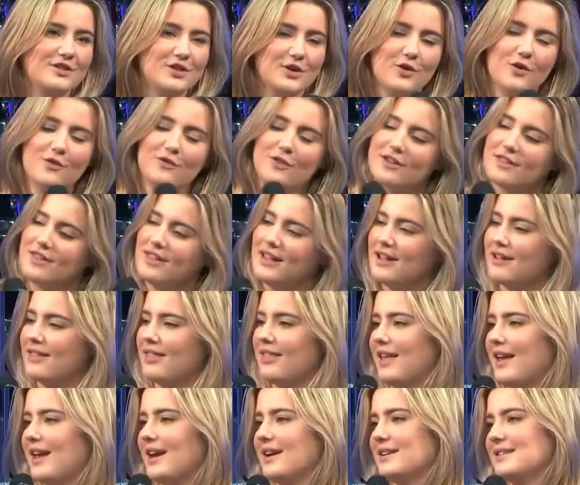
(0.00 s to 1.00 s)
to overthink
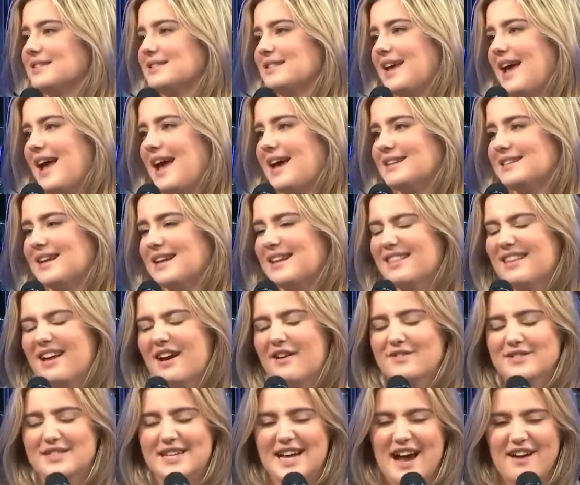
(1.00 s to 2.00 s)
things, and I
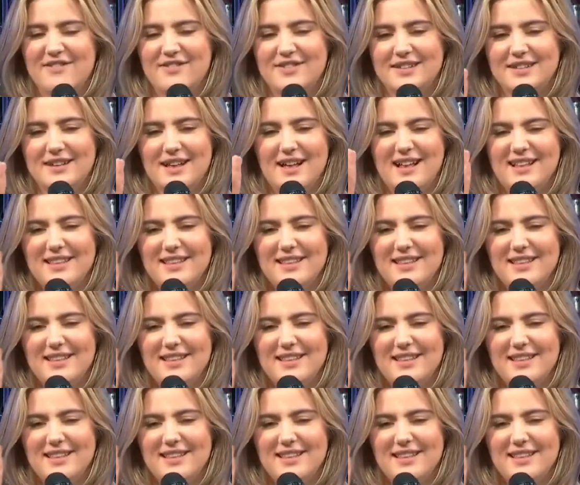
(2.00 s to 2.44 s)
love to have a,